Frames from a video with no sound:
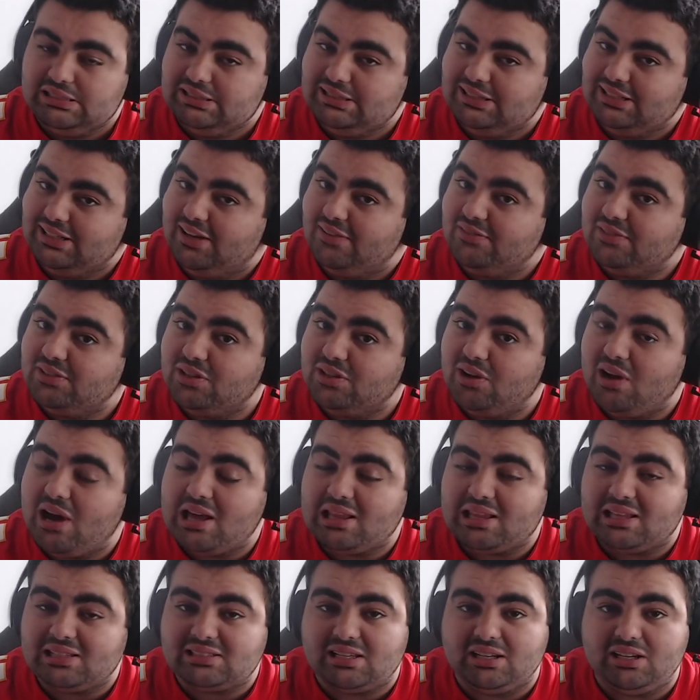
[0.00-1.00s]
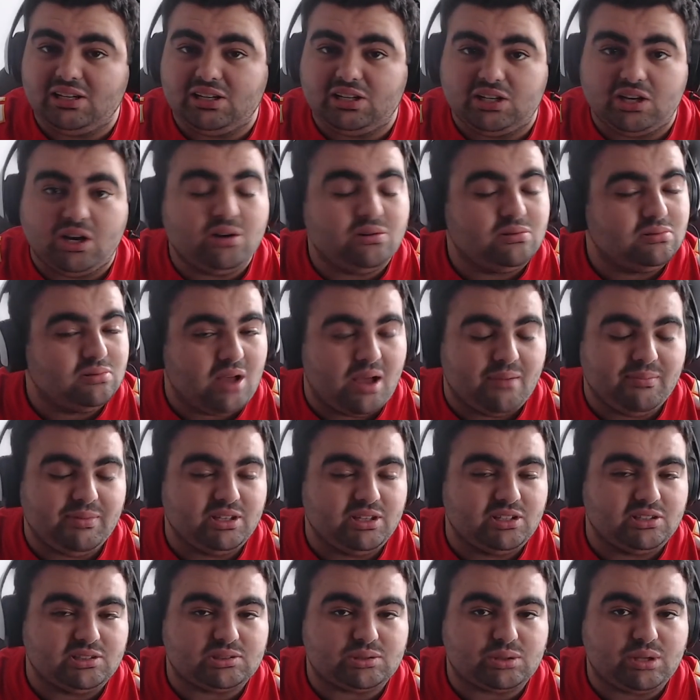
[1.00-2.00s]
You never know how that's going to go. I mean,
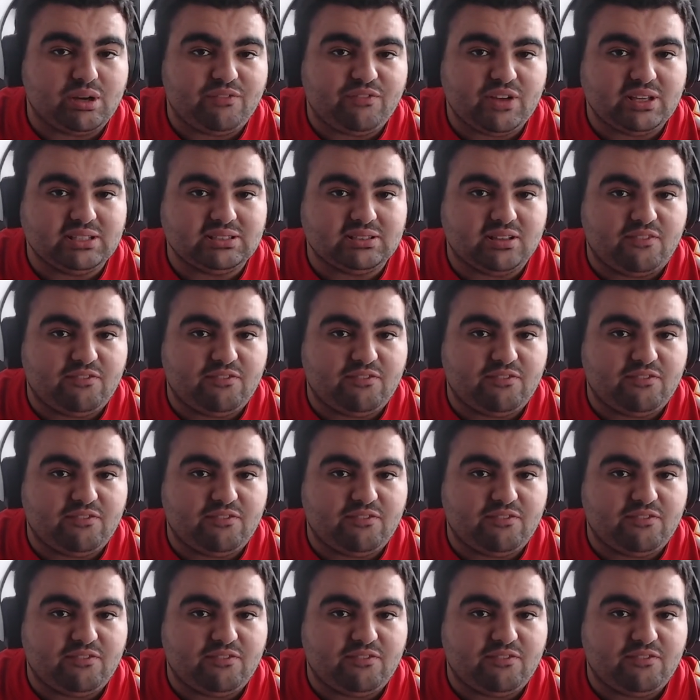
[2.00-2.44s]
there's three phases